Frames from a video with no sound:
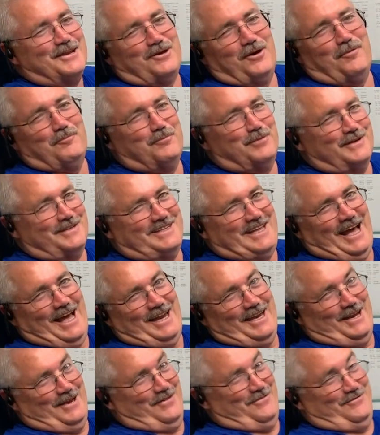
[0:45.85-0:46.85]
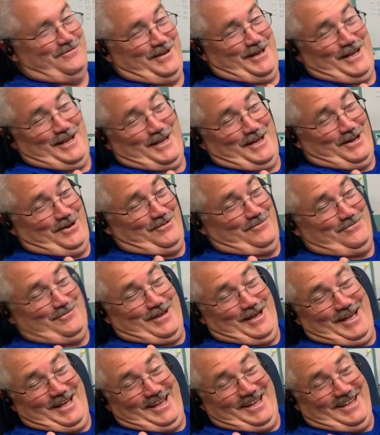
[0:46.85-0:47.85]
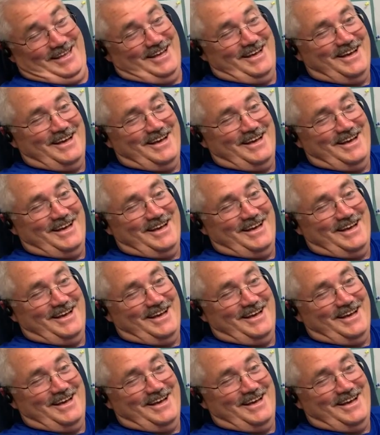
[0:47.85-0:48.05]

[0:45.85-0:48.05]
Don't put that in a minute.